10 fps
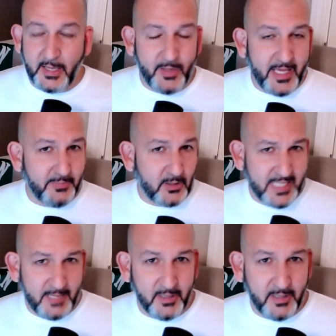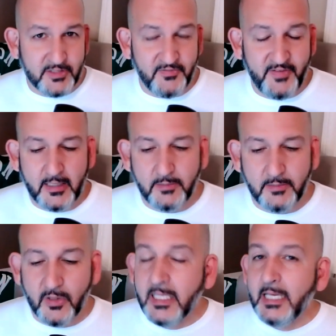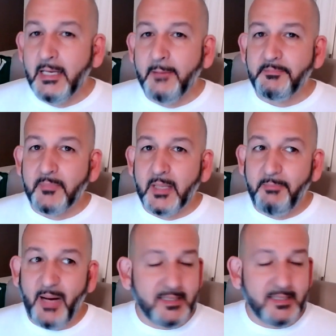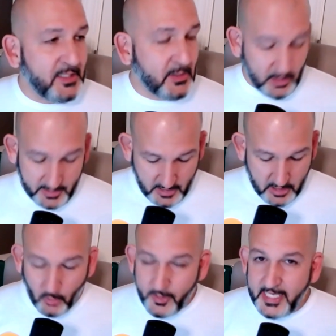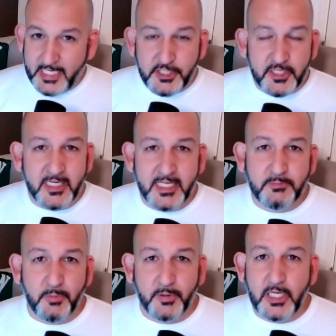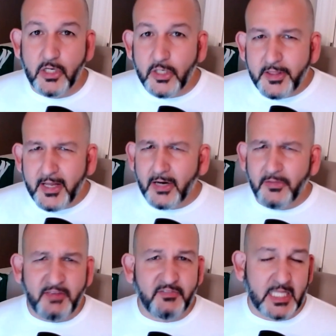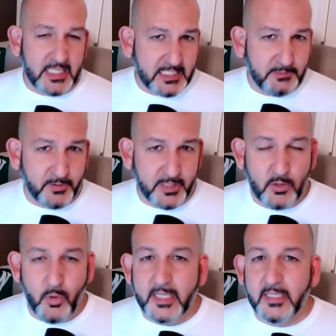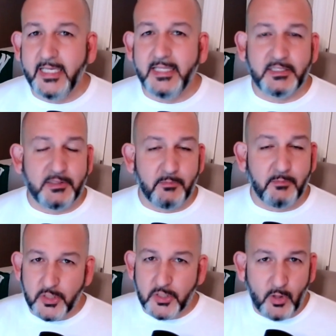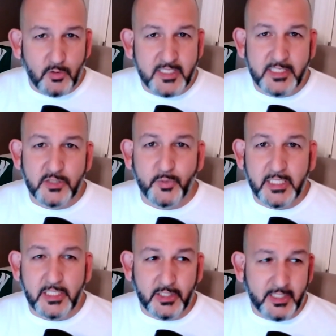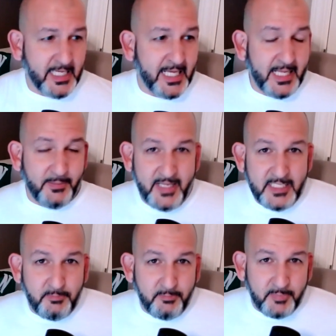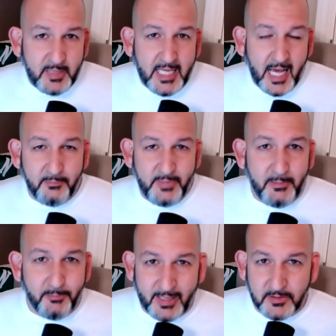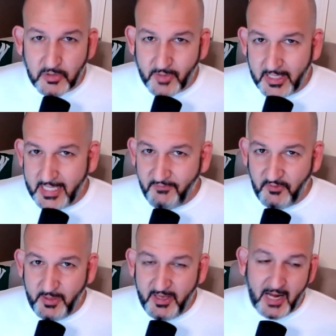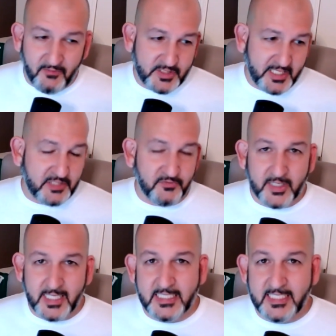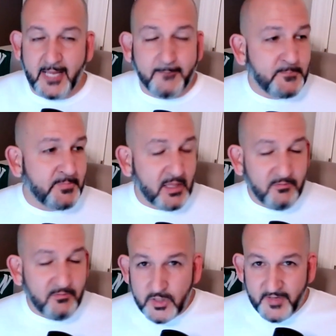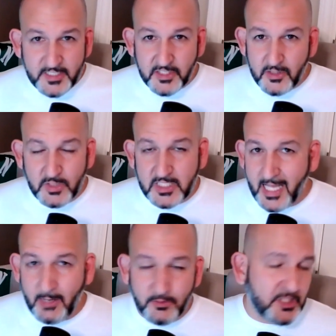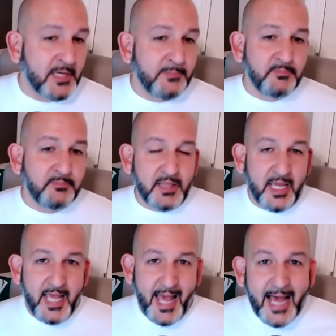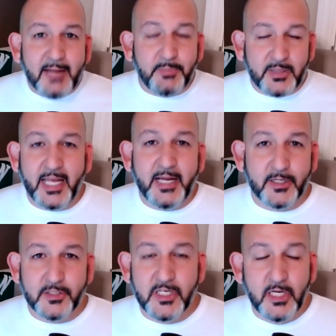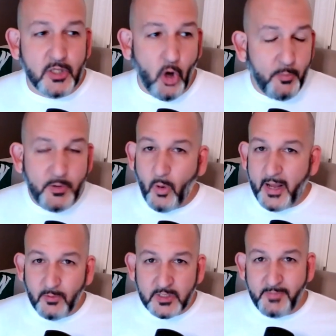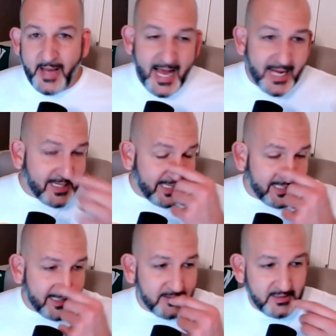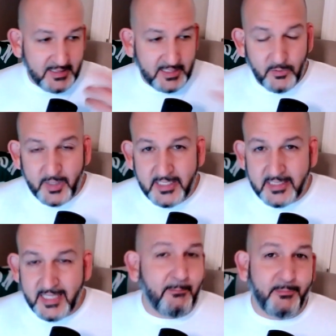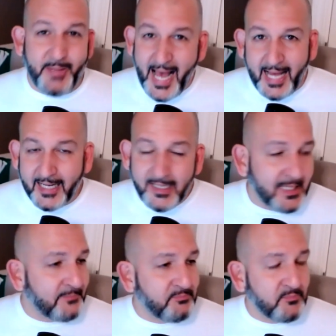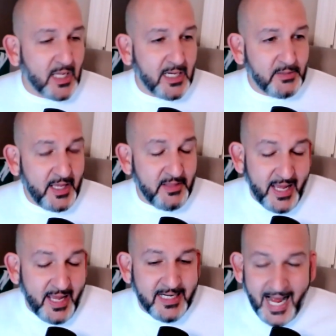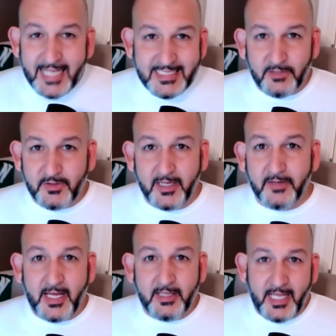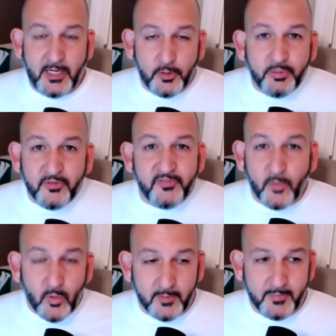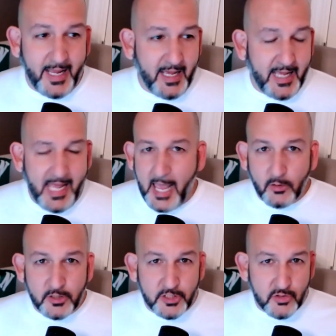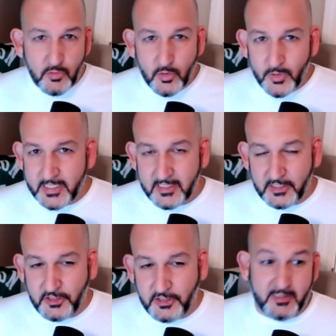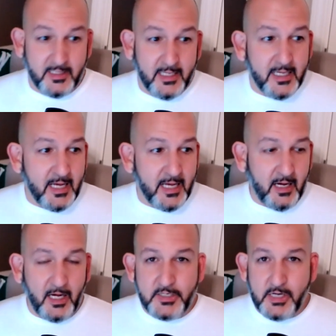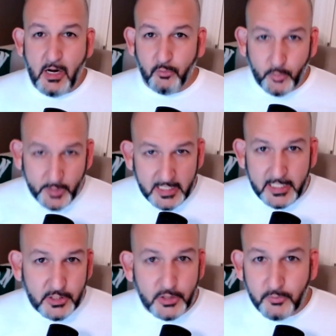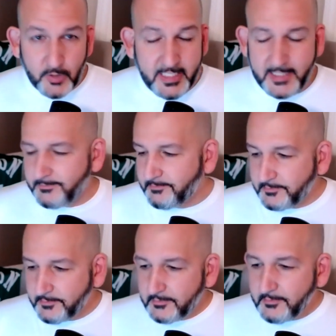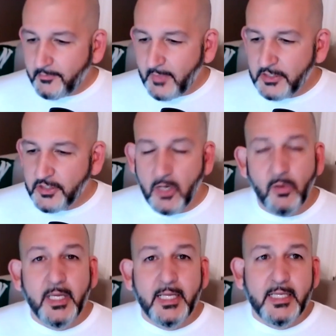They only had about 10 players available. But look, cohesion is pretty good there. They've clicked pretty quickly. The DeMar DeRozan is really good. I mean, he's kind of being bounced around in the MVP conversation, for God's sake. Vucevic is no slouch. They had players. Kobe White was back. You know, he's not bad. They had guys out there that could perform. Ayo Dosunmu is just a really good rookie. So